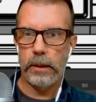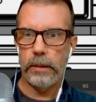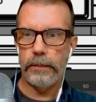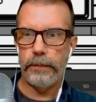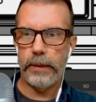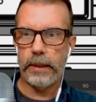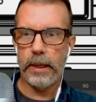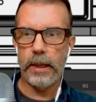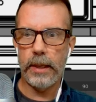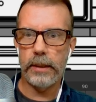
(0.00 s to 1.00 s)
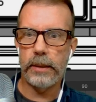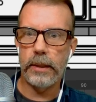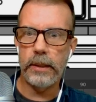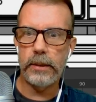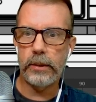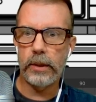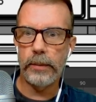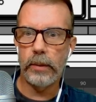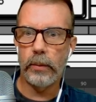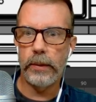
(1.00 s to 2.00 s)
Because this is going to be
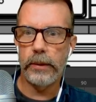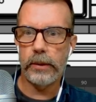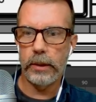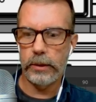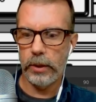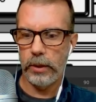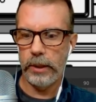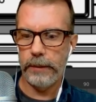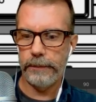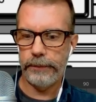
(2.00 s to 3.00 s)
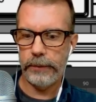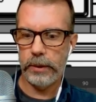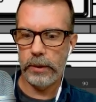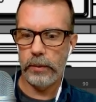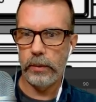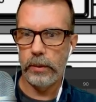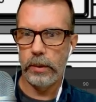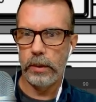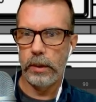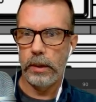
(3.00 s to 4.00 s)
the one that's going to turn it. So
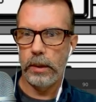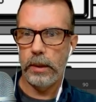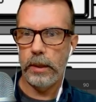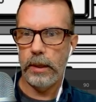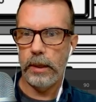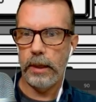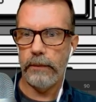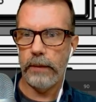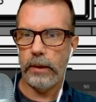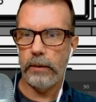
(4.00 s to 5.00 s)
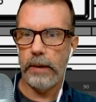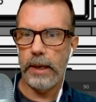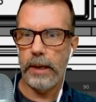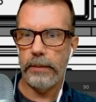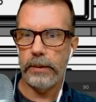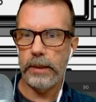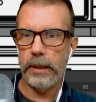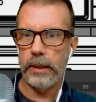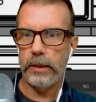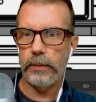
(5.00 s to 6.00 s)
if I grab, say,
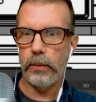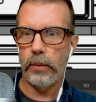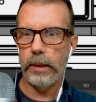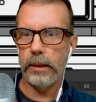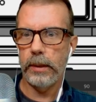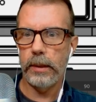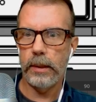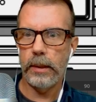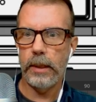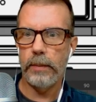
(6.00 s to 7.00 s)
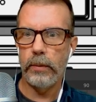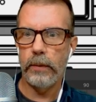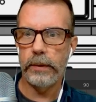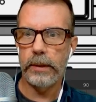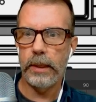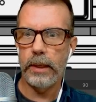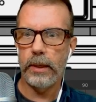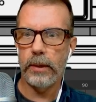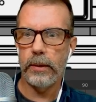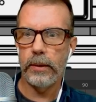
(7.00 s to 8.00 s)
this point and move it to here,